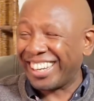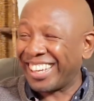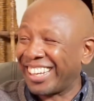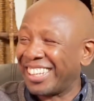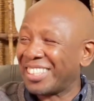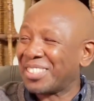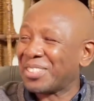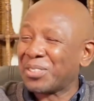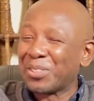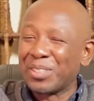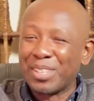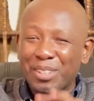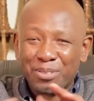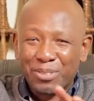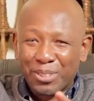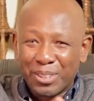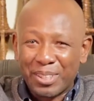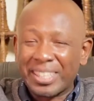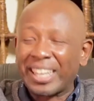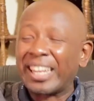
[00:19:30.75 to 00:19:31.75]
like, I stood in
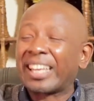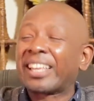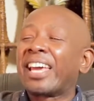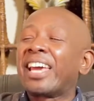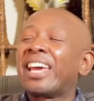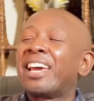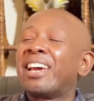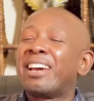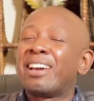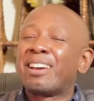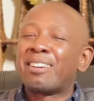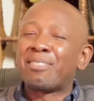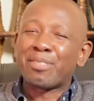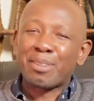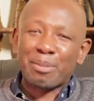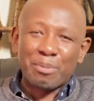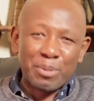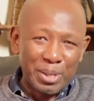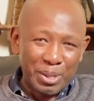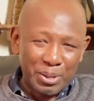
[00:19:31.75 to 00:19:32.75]
front, like,
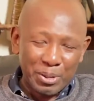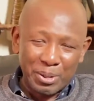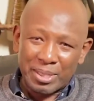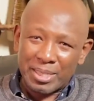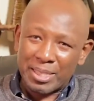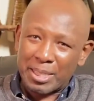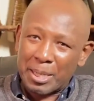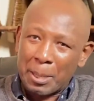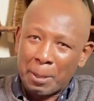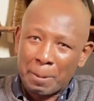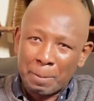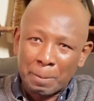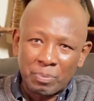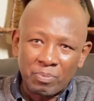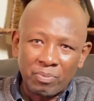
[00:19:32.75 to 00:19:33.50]
everybody could see.